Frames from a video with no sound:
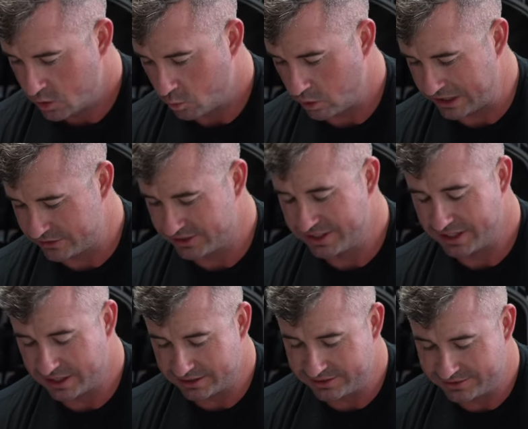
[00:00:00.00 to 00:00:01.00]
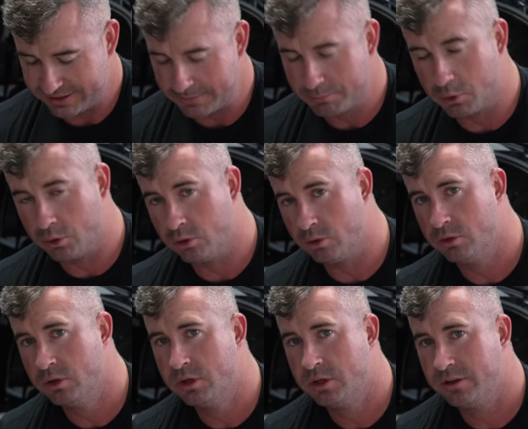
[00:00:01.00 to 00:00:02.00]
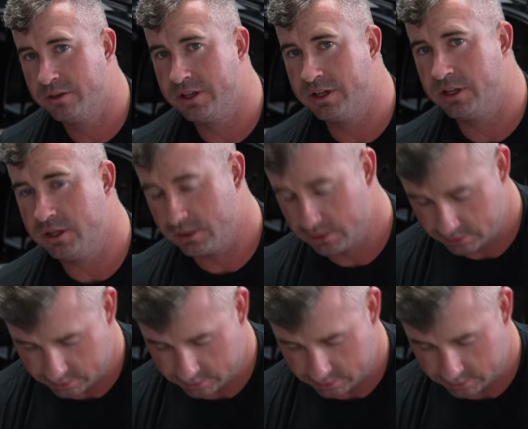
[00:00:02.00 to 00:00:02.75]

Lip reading: we're actually gonna assemble the